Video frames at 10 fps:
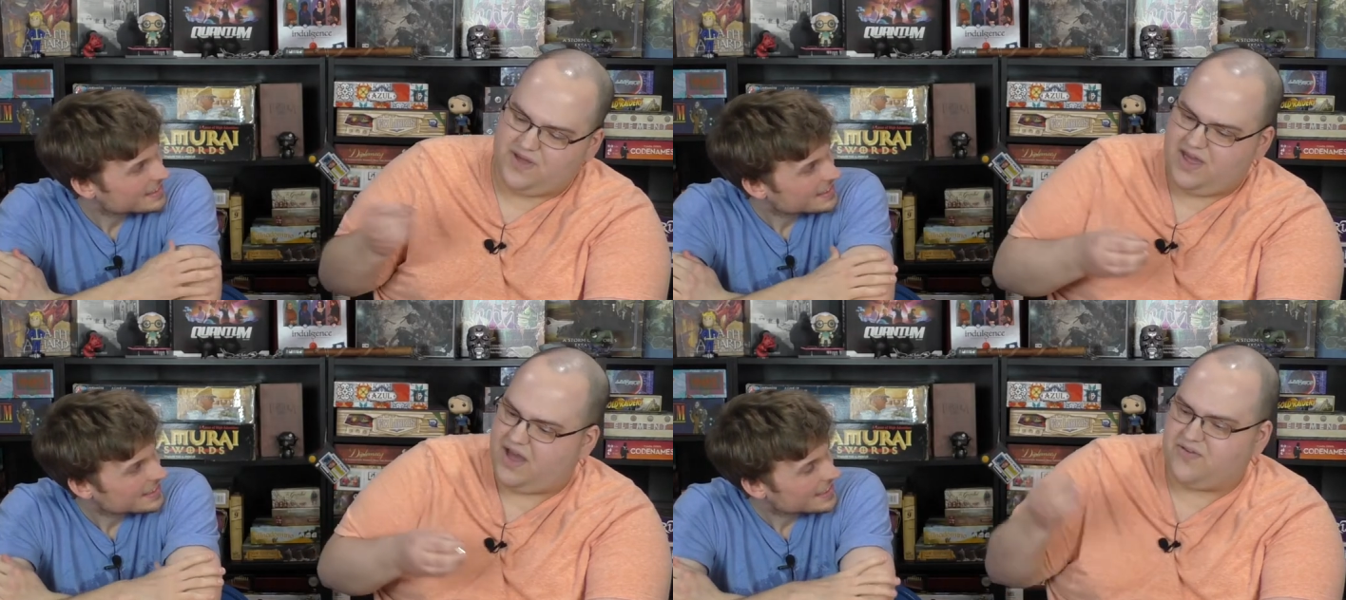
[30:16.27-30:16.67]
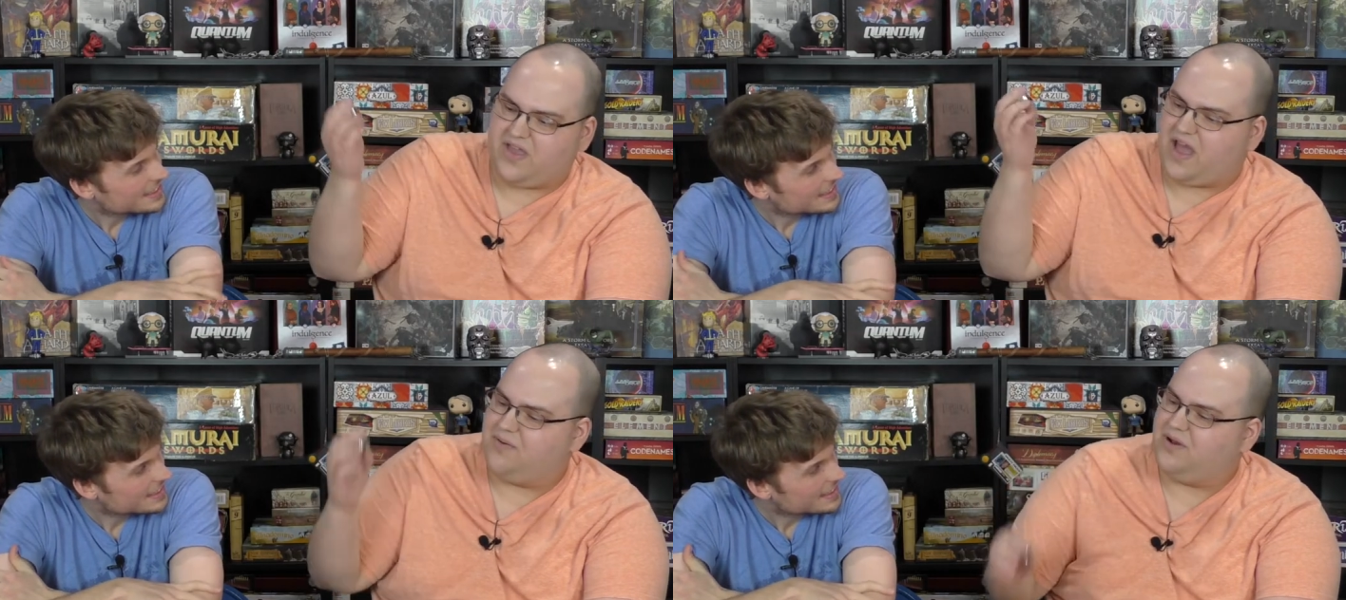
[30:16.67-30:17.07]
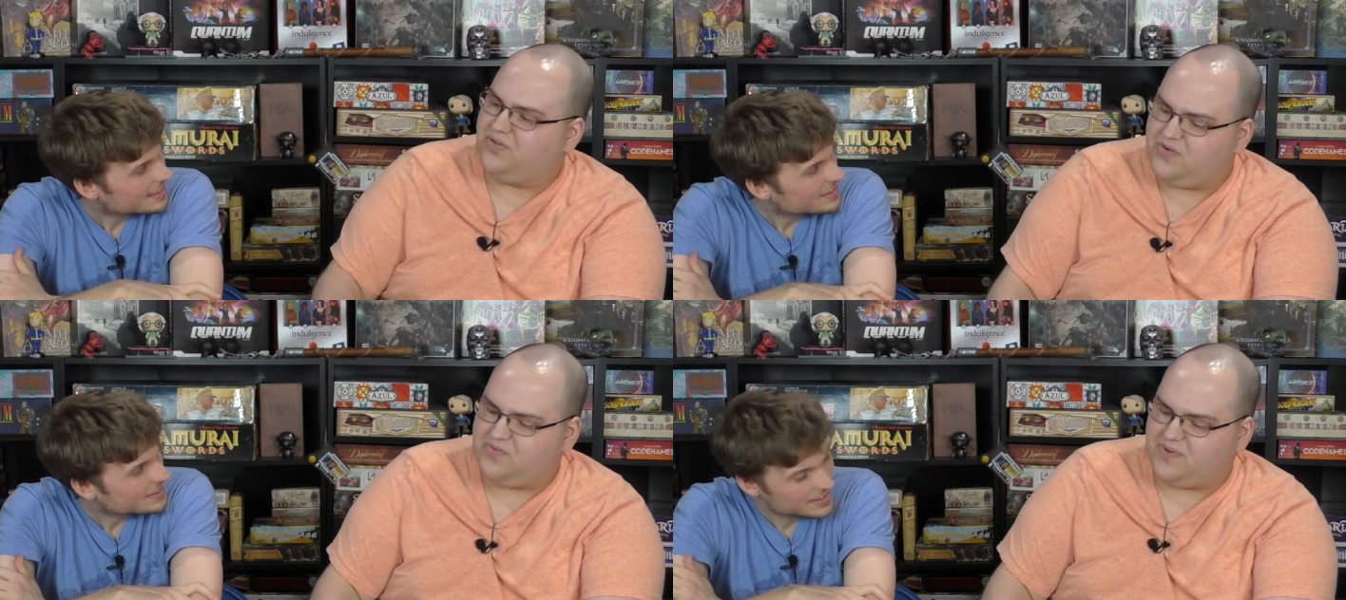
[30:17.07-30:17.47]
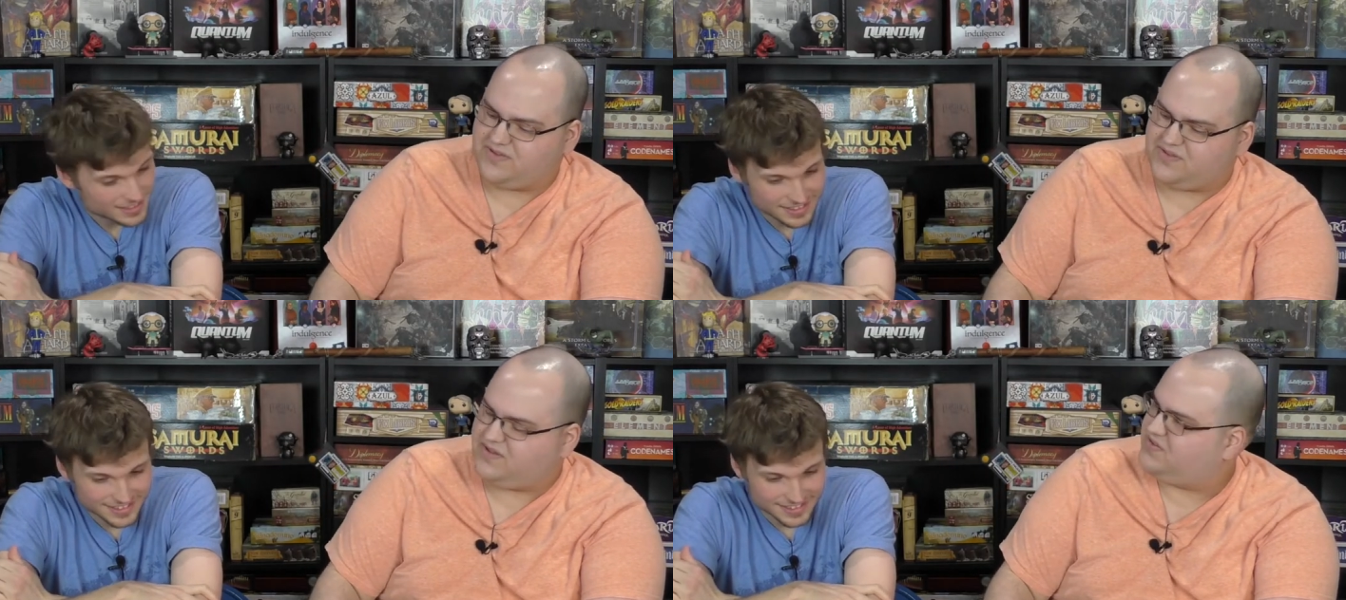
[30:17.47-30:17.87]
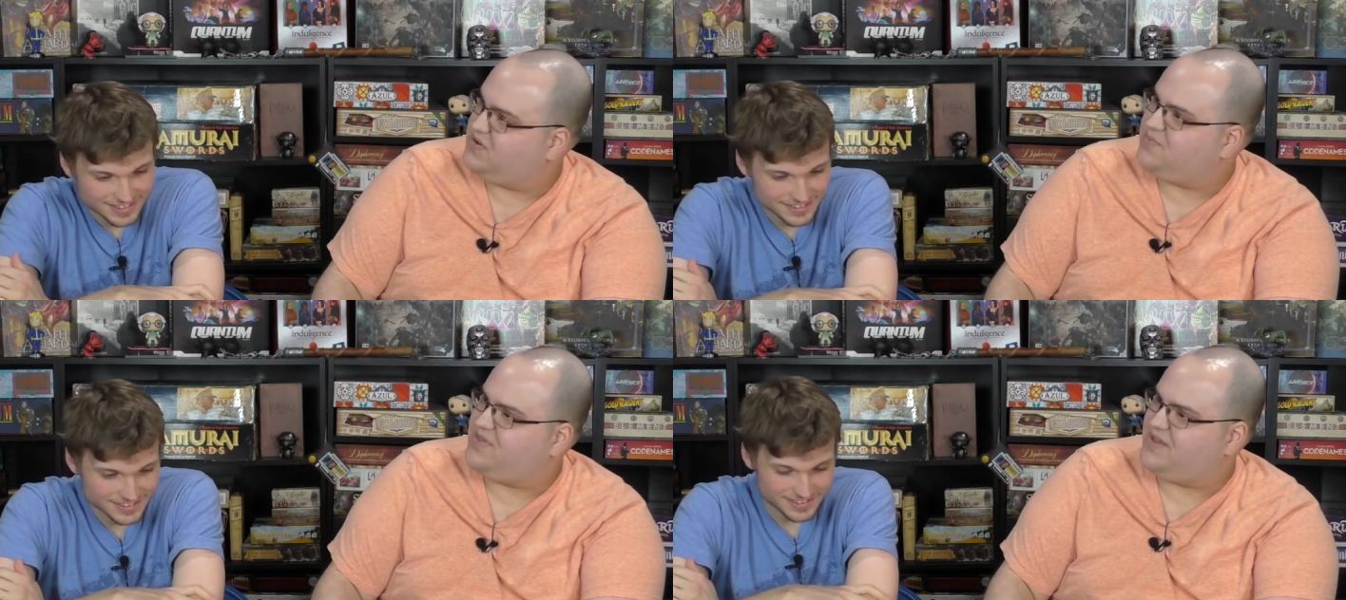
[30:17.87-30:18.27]
Speaker 1: I was like, I'm going to lose because of these
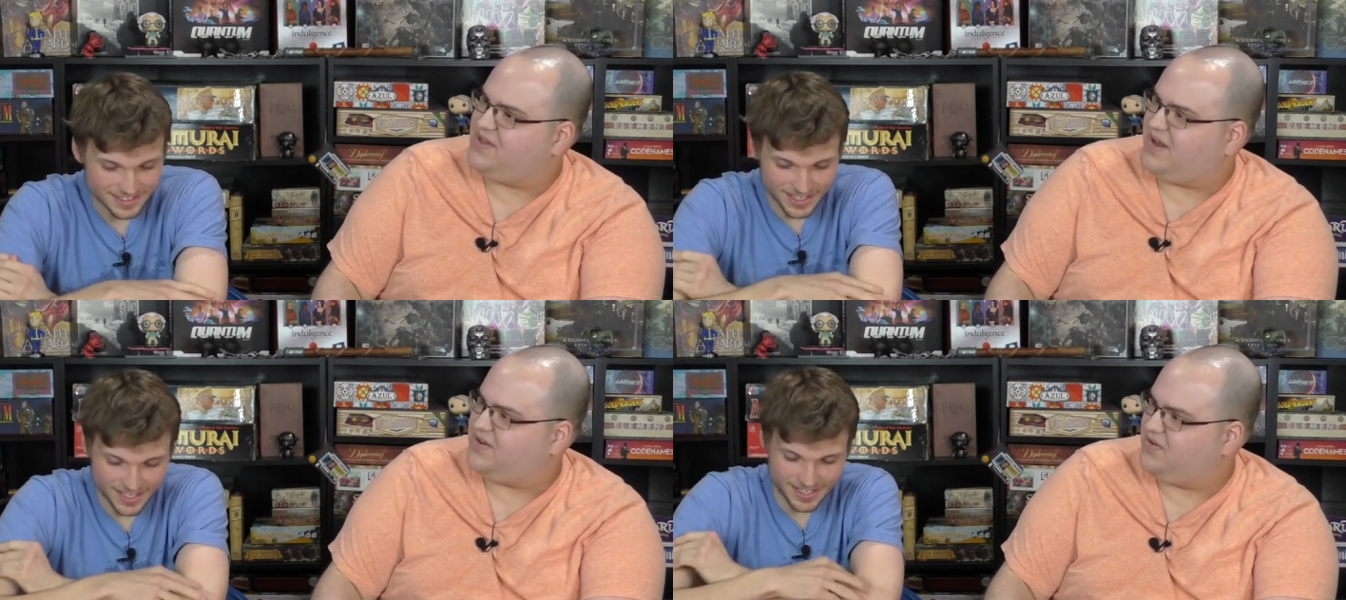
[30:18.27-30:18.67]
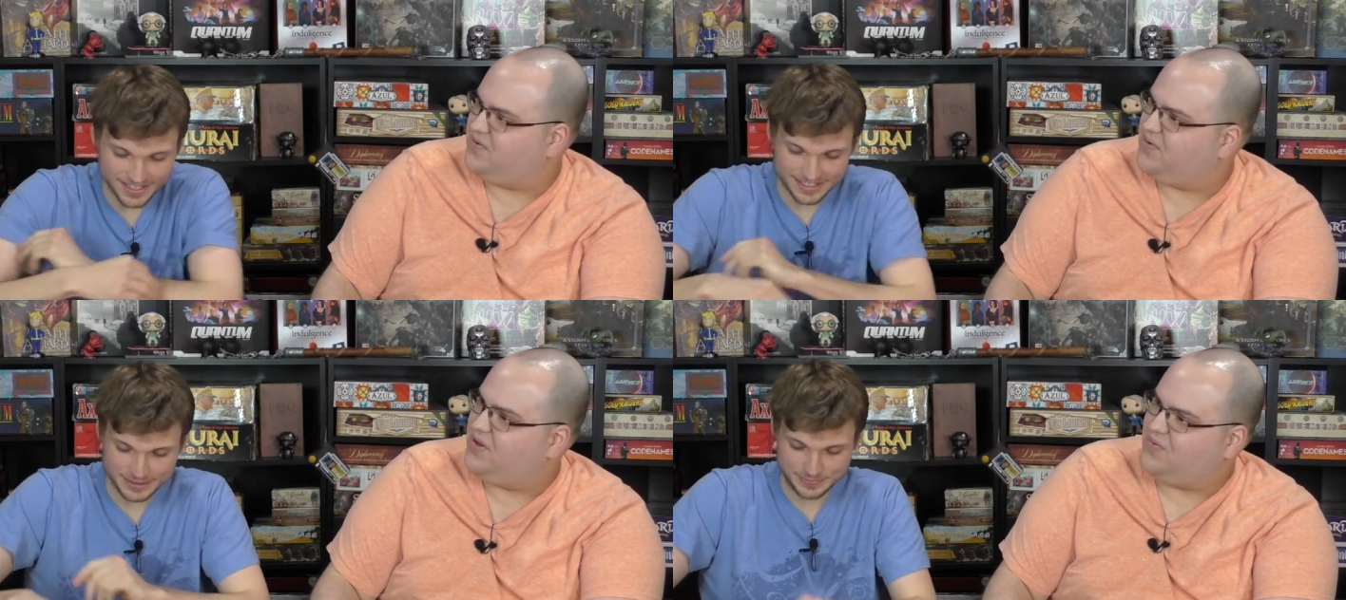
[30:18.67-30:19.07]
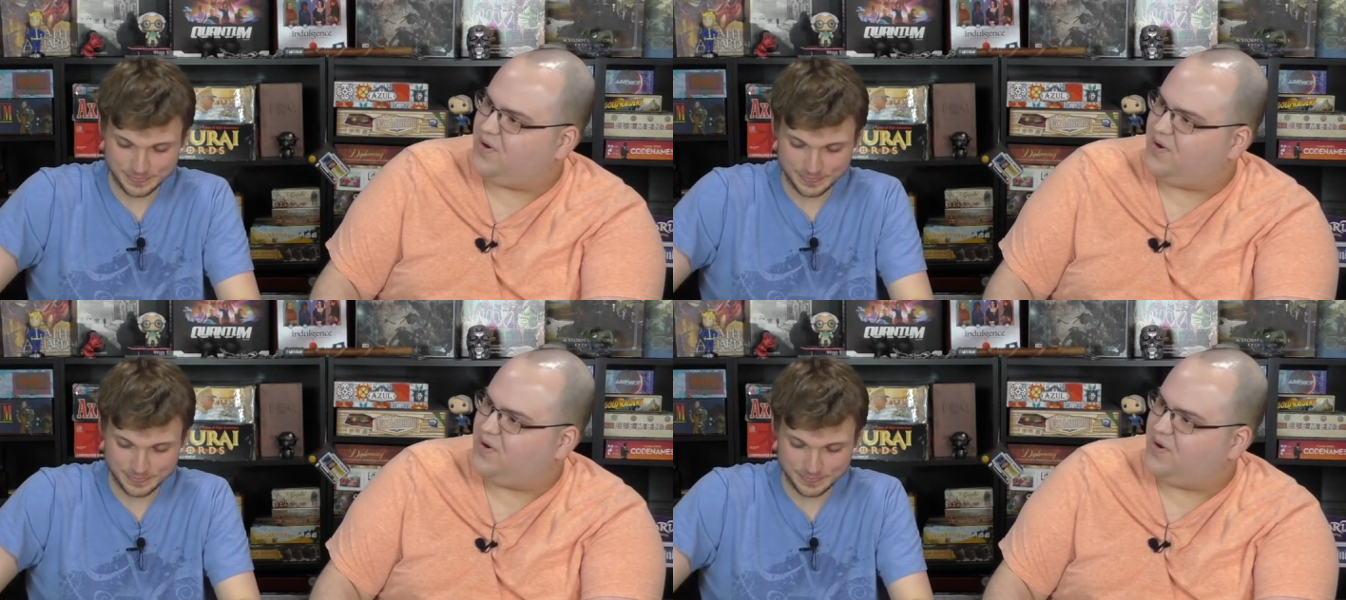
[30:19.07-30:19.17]
stupid things where